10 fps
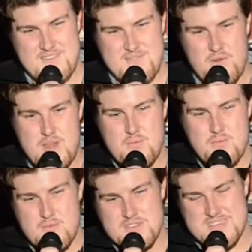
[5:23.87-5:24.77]
What a
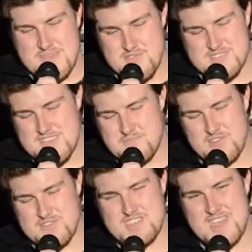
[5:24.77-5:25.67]
wussy
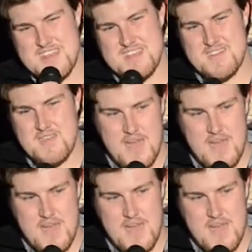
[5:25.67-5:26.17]
sport to cheat in.